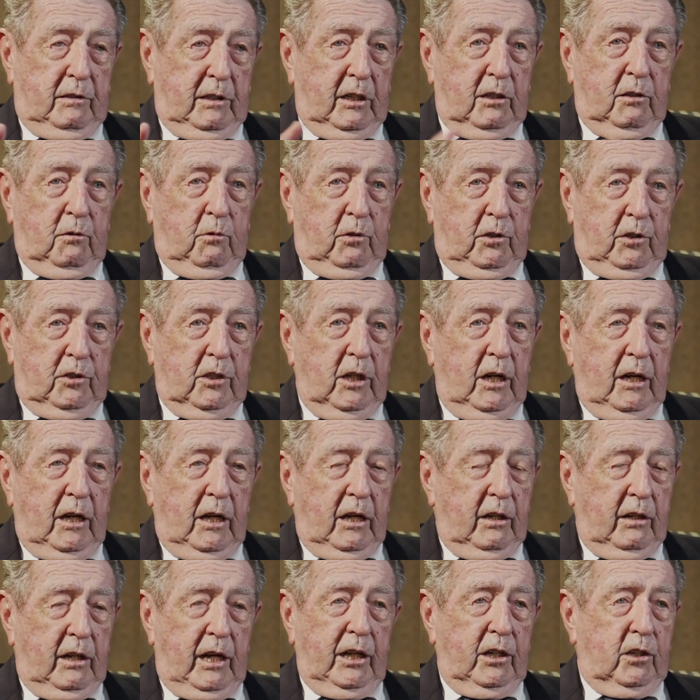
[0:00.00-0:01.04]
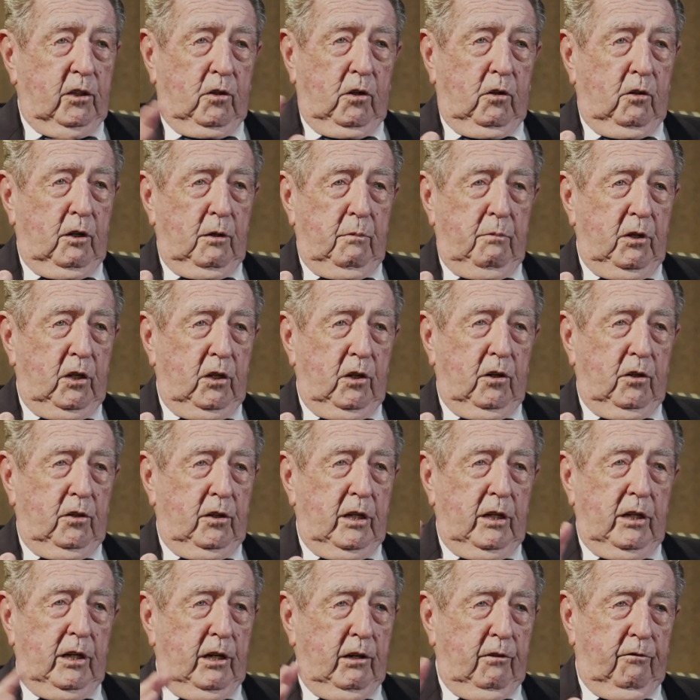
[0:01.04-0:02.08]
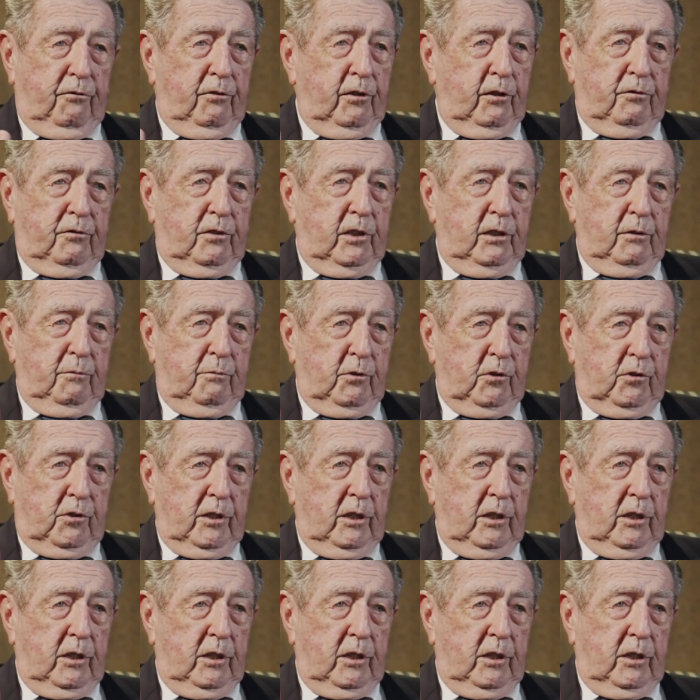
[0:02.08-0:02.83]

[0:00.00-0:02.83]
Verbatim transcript: In other words, they could only be on the air 15%,